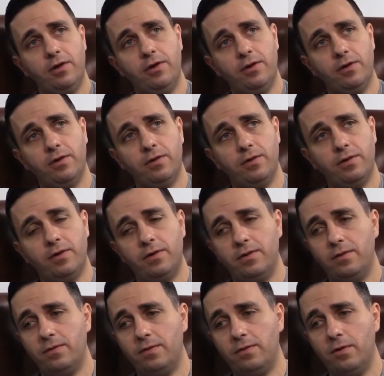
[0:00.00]
you know,
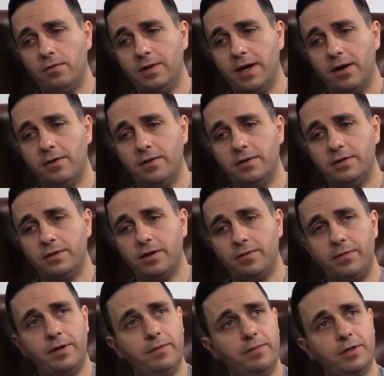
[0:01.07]
go down and start
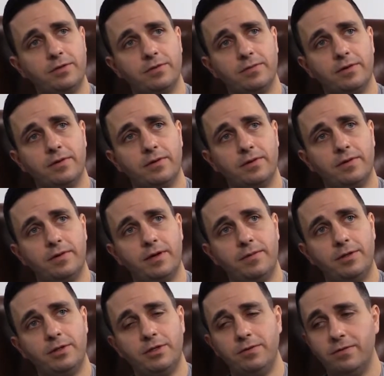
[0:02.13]
being miserable. I
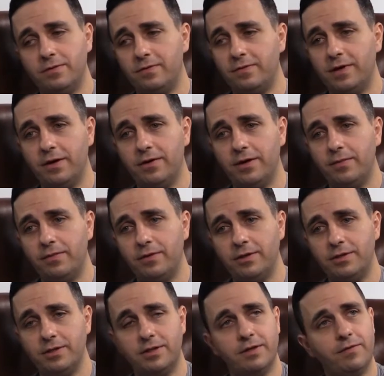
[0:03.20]
mean, she was very
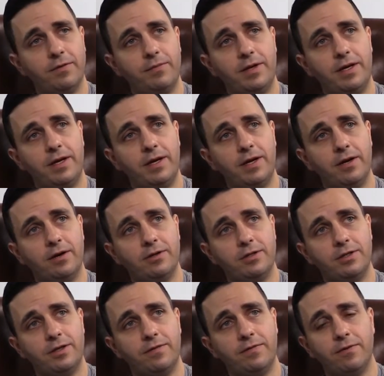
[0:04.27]
appreciative of being here.
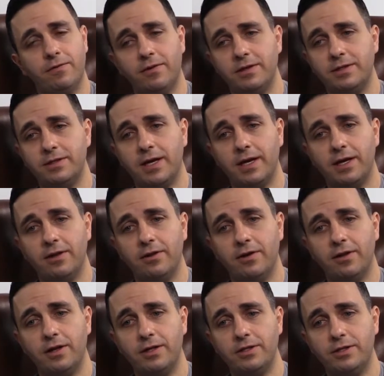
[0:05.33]
She didn't for one second
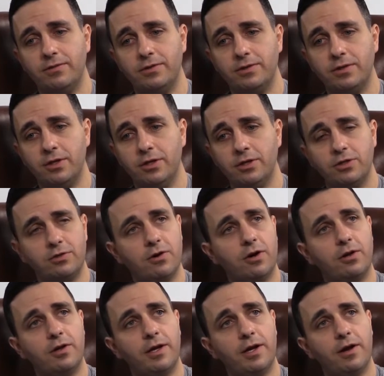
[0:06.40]
look like she was
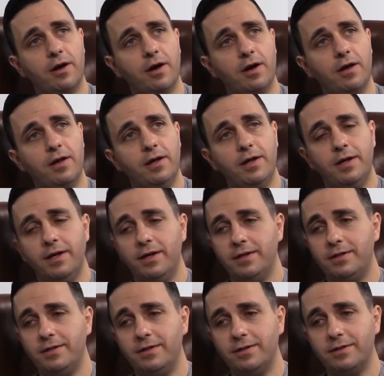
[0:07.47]
struggling at all.
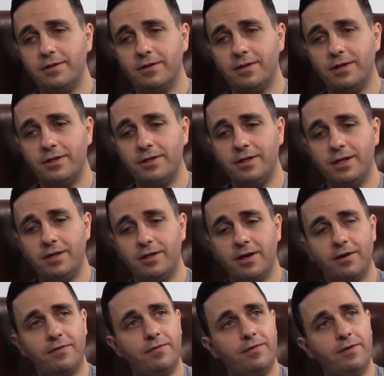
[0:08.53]
She just looked like she had a
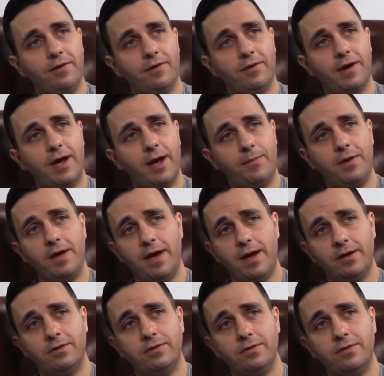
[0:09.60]
tough, you know, happy
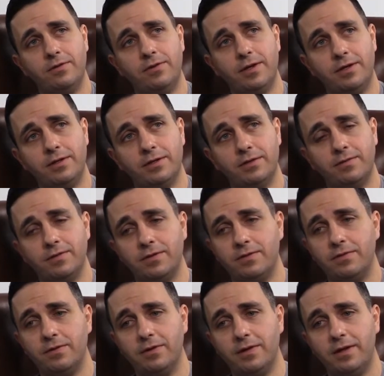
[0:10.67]
attitude and just was
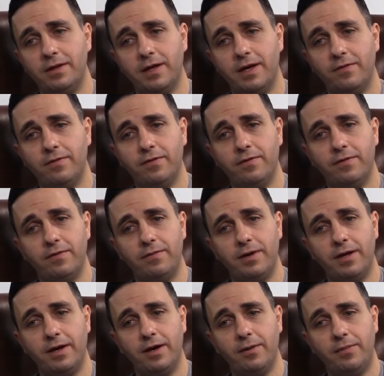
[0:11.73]
really thankful for
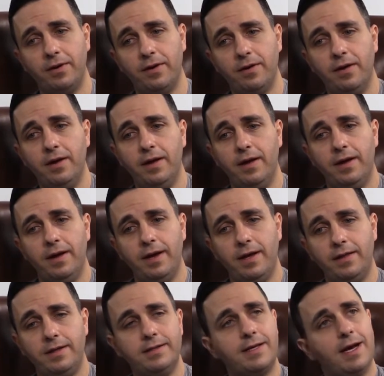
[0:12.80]
being up here.
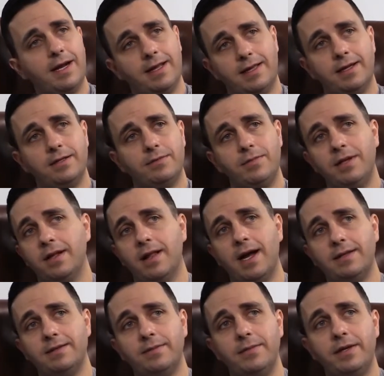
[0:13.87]
And these kind of things mean a
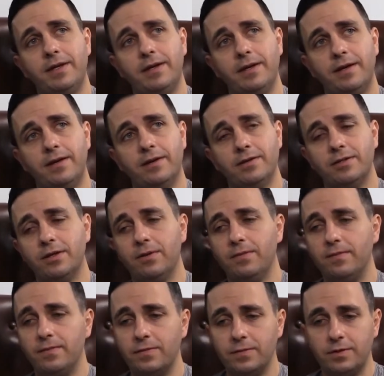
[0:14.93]
lot to me. You know,
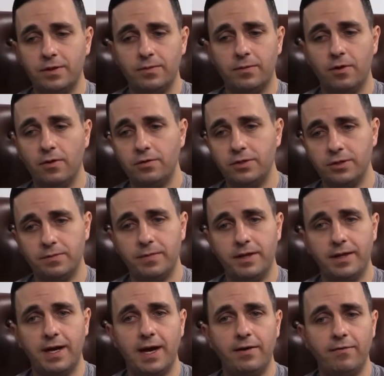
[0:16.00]
some, some coaches may
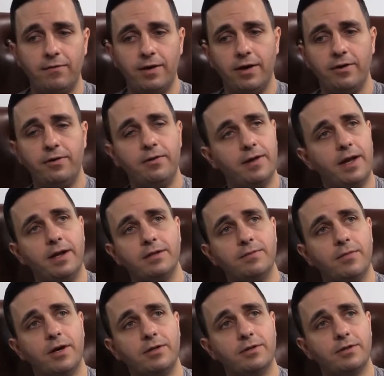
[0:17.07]
not value that as
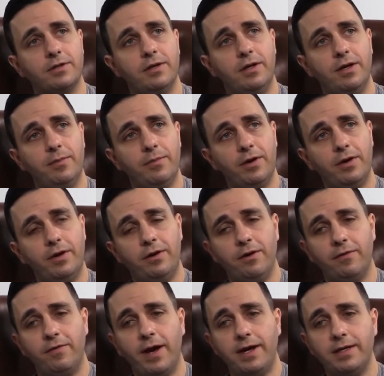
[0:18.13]
much. But, you know,
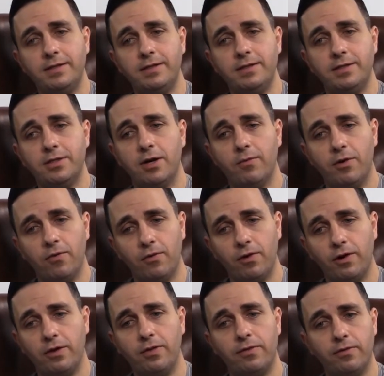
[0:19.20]
if I could see someone
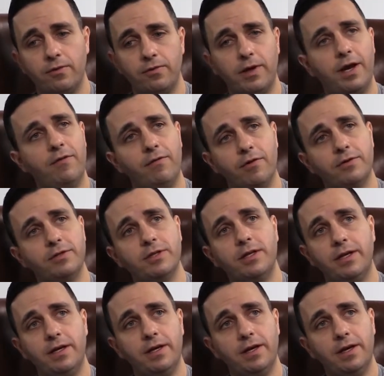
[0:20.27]
working through
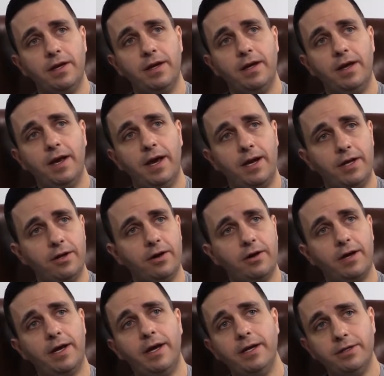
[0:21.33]
adversity at a
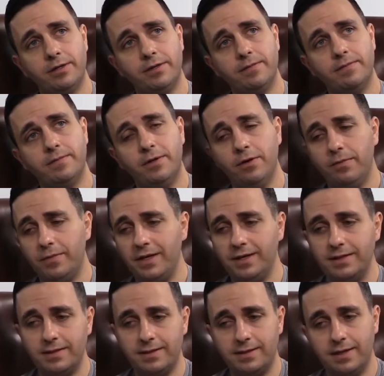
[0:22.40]
young age, you know,
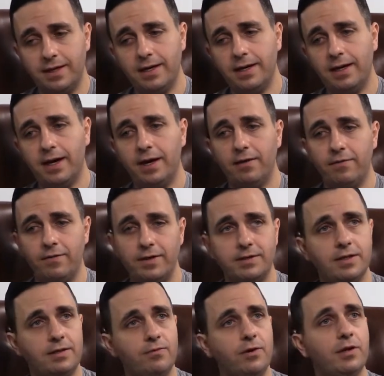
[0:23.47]
being sick on a
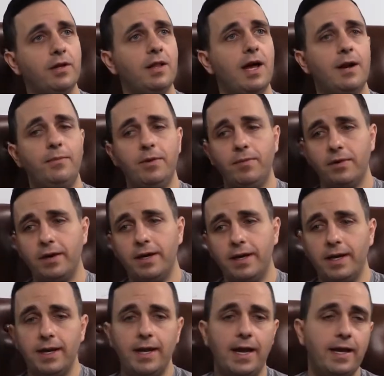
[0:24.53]
visit where a lot of people can
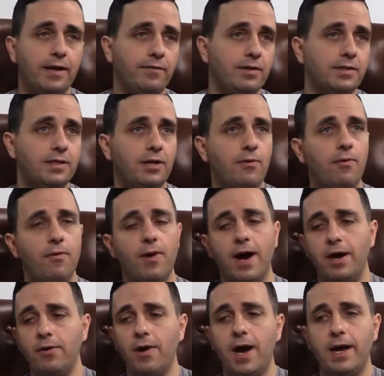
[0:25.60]
get negative and say, well,
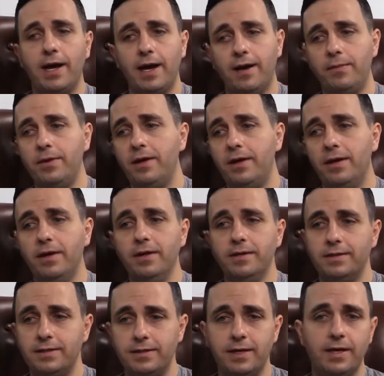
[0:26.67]
why do I got to be
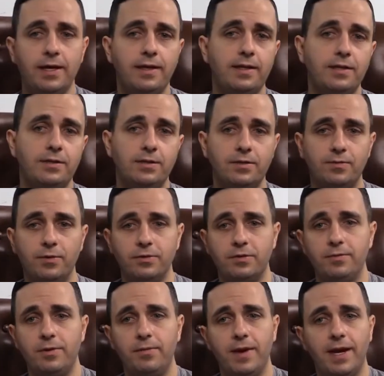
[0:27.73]
sick? This is supposed
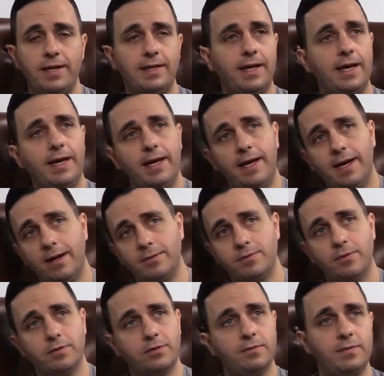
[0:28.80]
to be my day and I'm
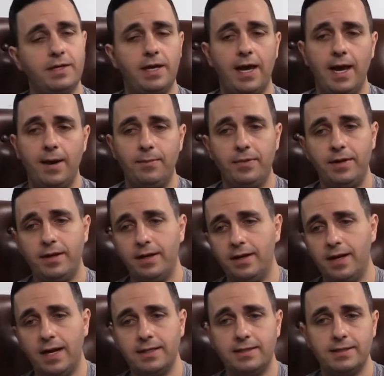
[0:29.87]
supposed to be happy and
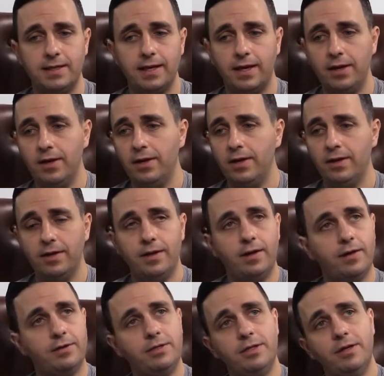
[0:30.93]
not sick. You
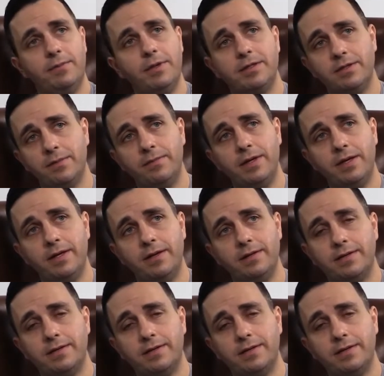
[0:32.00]
know, she didn't miss a beat.